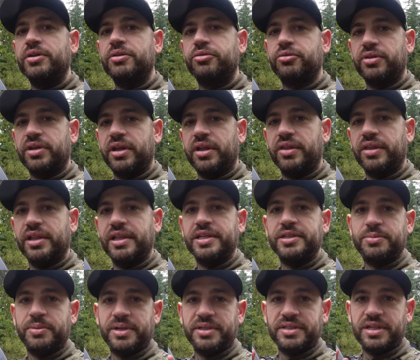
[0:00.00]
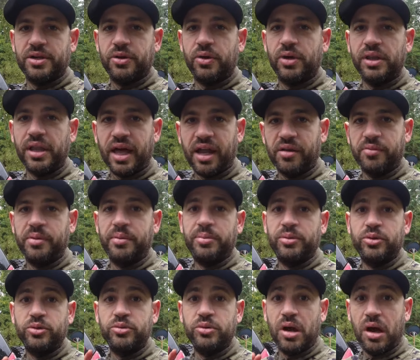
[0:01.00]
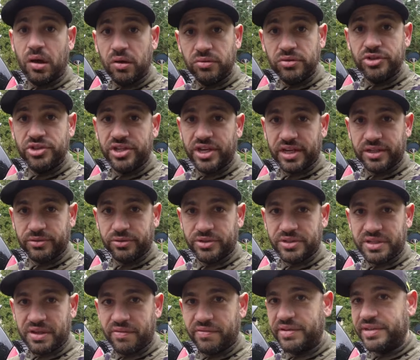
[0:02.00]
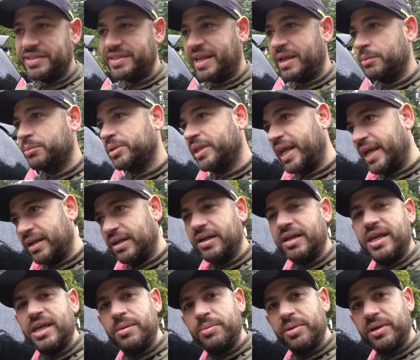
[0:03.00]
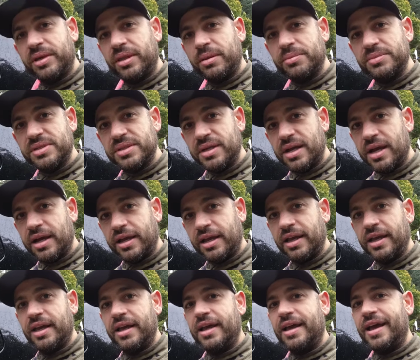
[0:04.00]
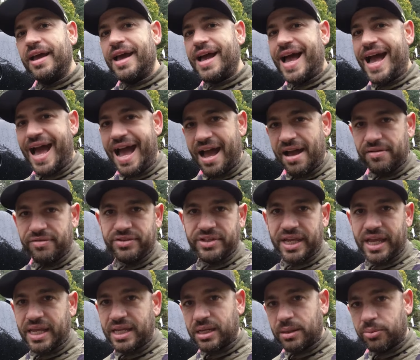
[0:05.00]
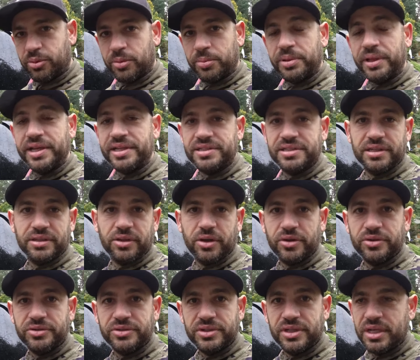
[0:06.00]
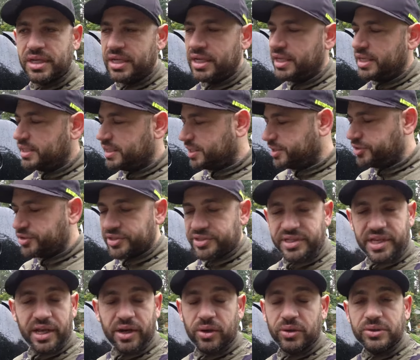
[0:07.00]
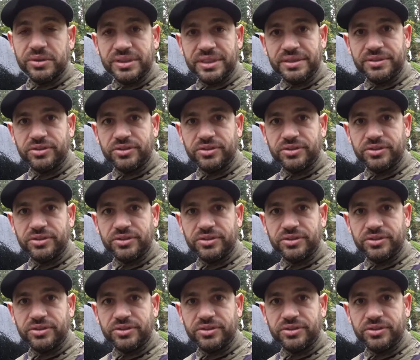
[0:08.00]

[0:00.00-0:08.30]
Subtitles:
wanted to throw that on the list because I know a lot of people who own GX470s and plan on keeping them stock have to end up replacing those. They just get old.